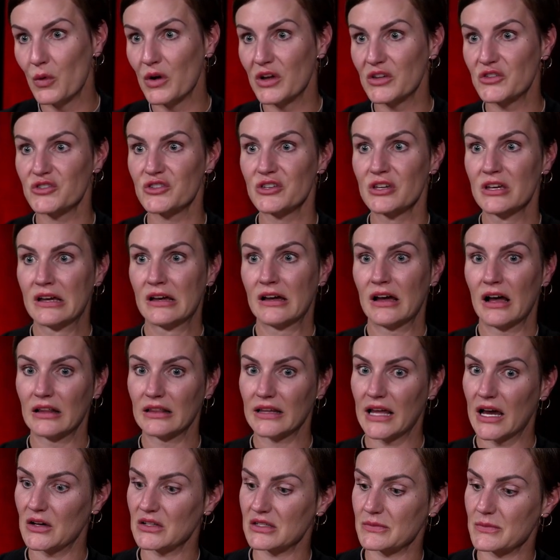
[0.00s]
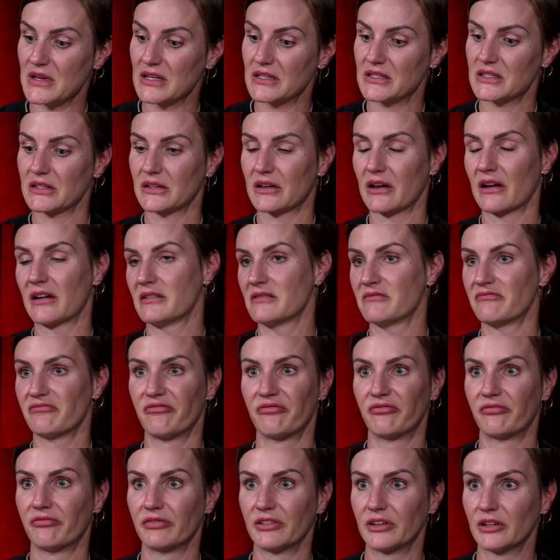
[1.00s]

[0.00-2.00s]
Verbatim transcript: which allows me to kind of,